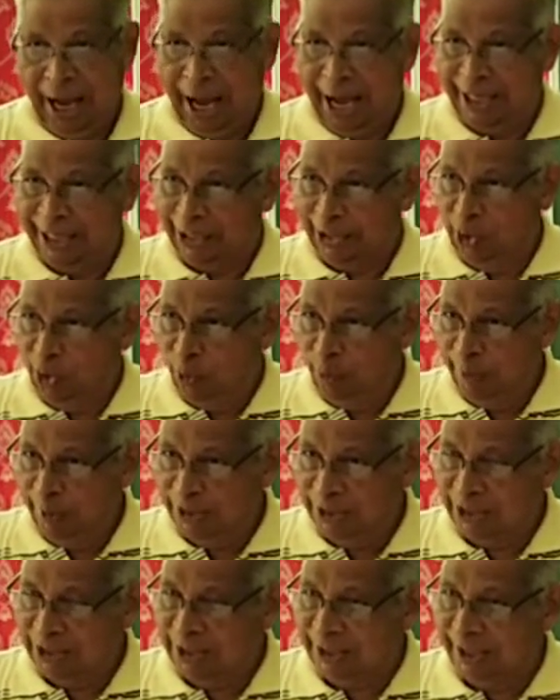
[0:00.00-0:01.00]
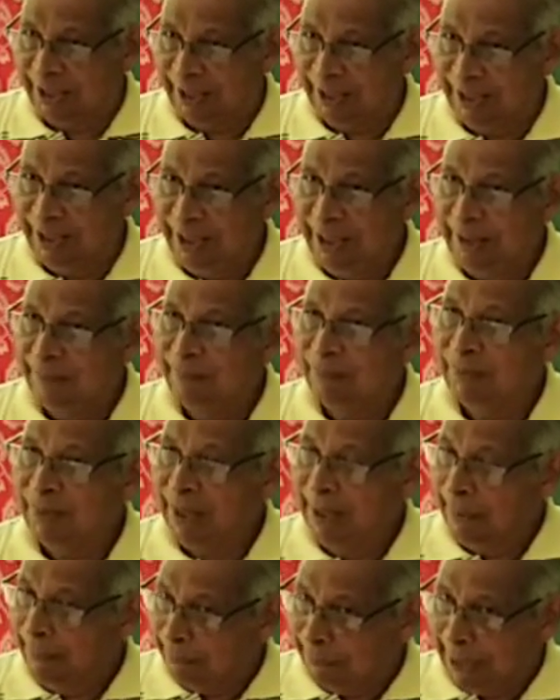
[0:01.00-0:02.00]
and along with the theory,
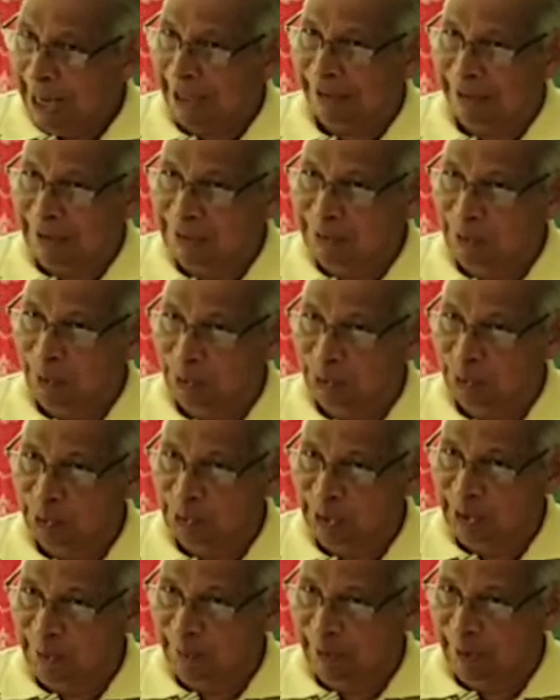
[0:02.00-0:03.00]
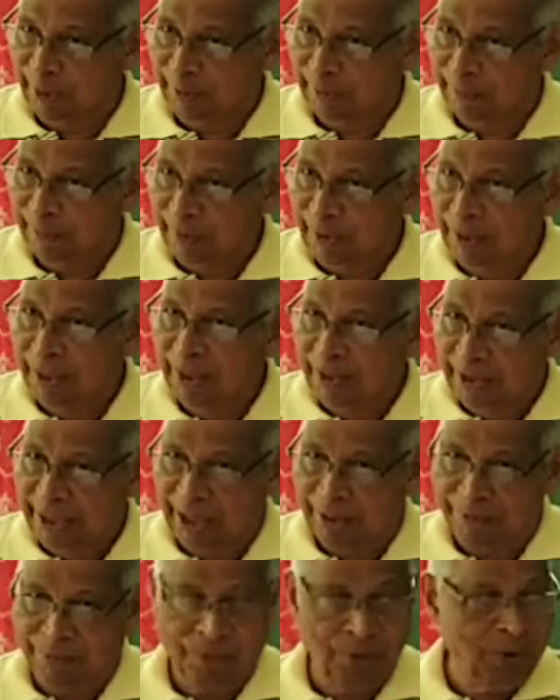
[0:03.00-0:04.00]
practice also is given.
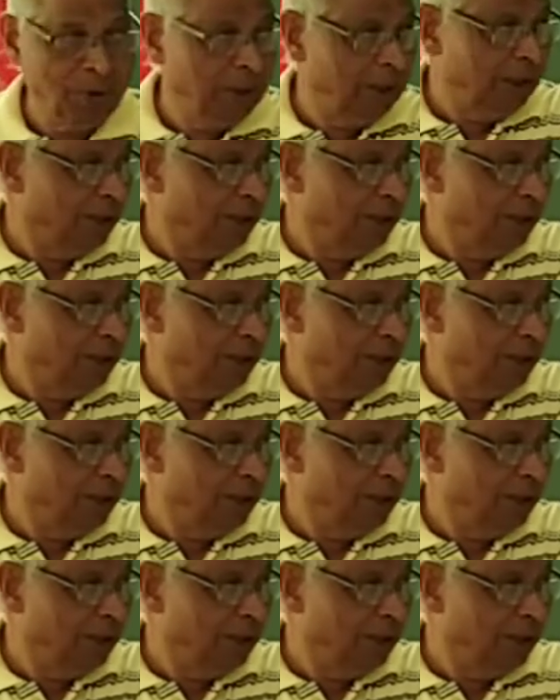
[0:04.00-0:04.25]
Therefore, it